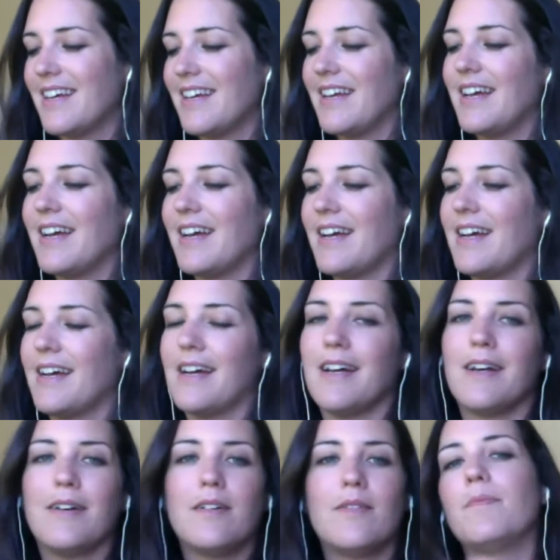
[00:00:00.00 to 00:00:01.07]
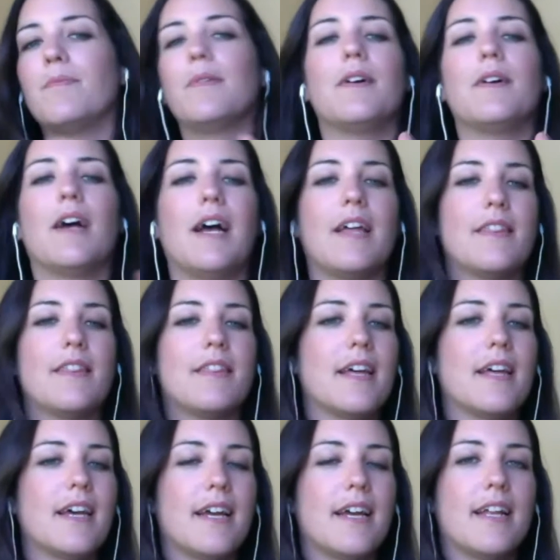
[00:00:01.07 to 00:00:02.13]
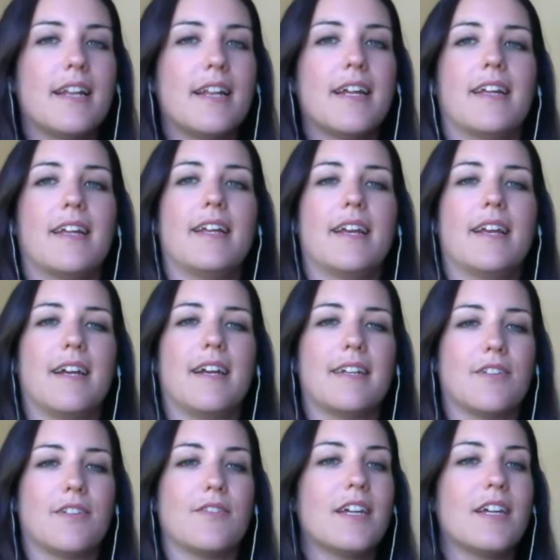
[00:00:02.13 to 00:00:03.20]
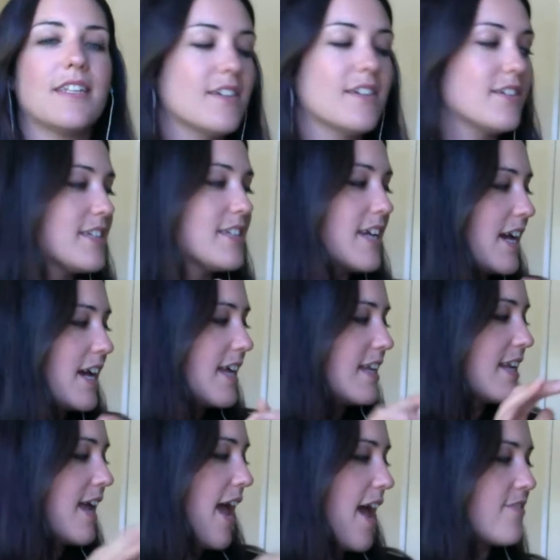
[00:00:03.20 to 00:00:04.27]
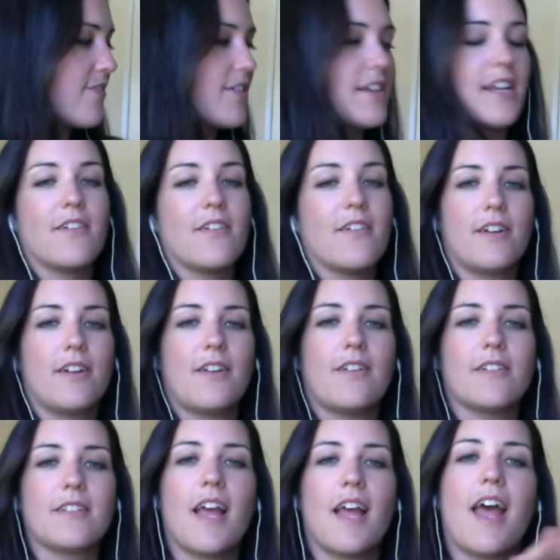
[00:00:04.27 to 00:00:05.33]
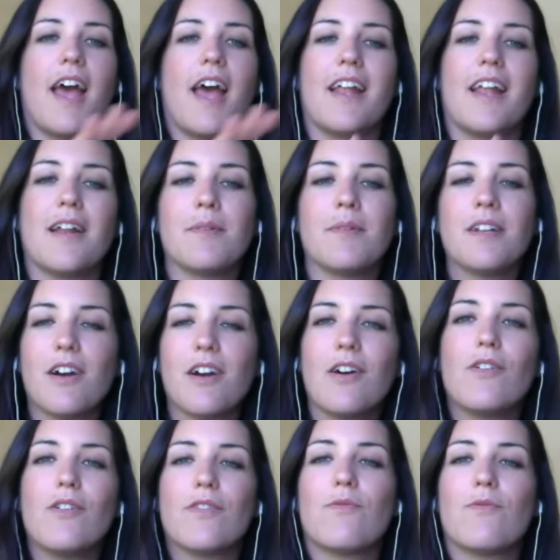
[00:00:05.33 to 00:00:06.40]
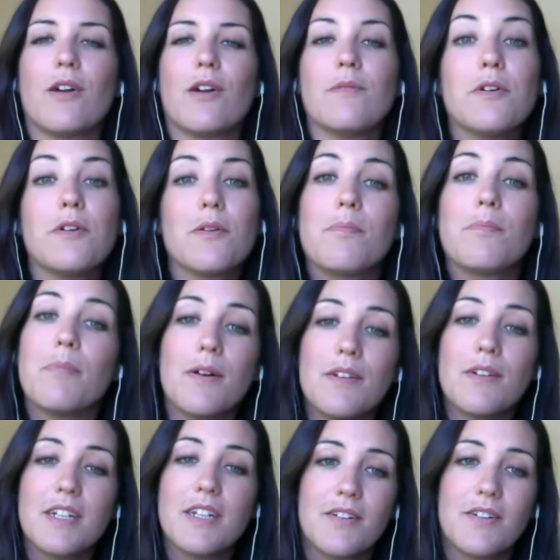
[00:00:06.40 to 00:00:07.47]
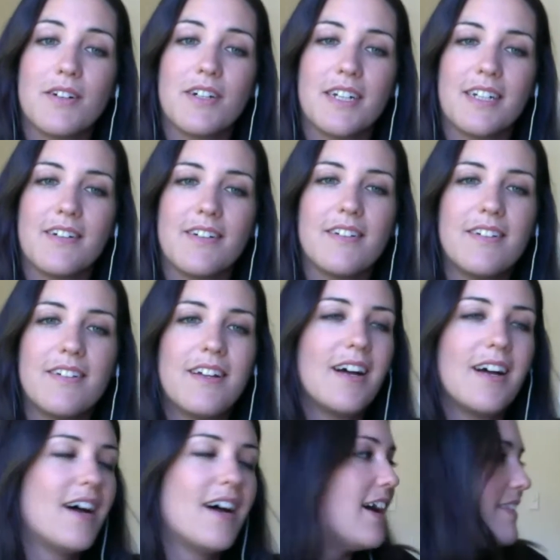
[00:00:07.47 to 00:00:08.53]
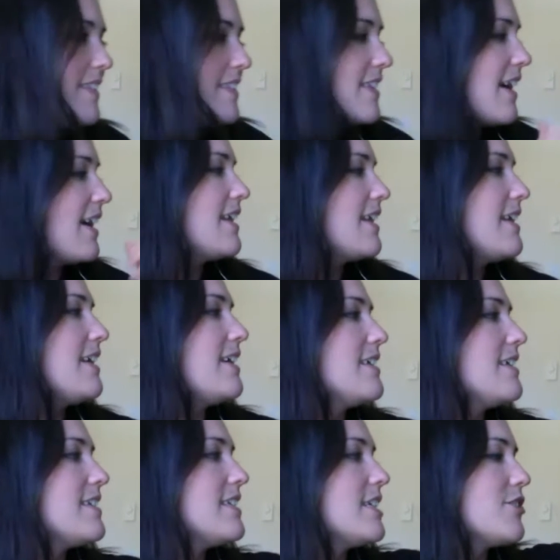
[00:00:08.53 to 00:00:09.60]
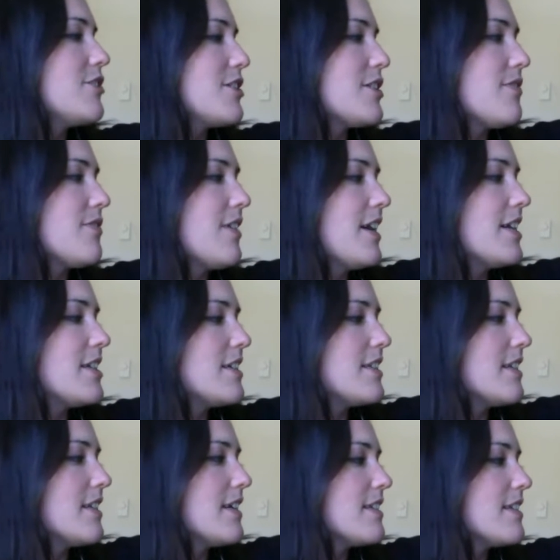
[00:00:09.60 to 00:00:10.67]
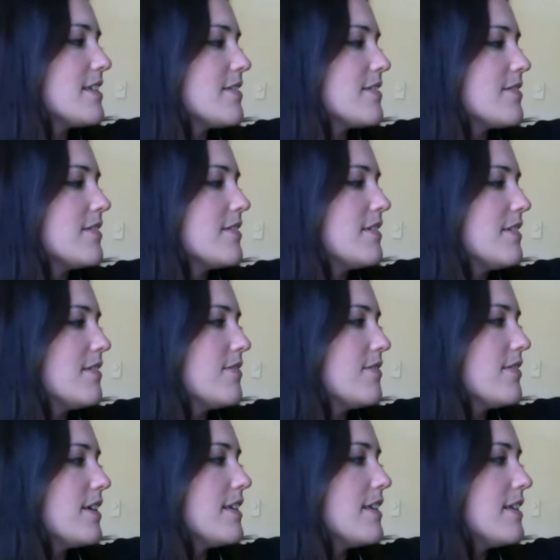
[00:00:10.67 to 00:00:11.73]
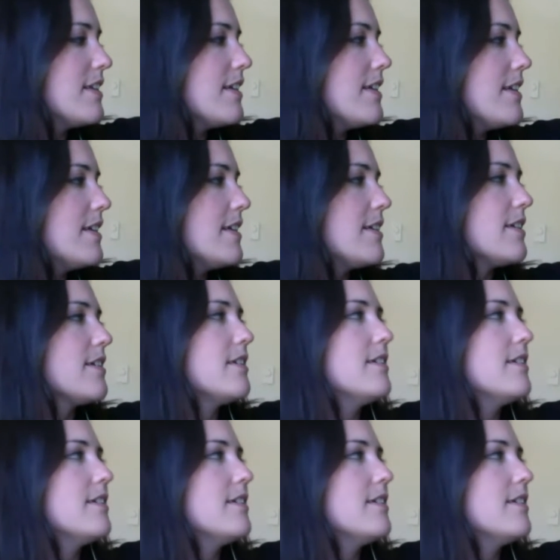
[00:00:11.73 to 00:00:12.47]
And then, so that's our 10 everyday oils. And I'm going to go over one more bonus oil, and that is Citrus Fresh, and that's right in here.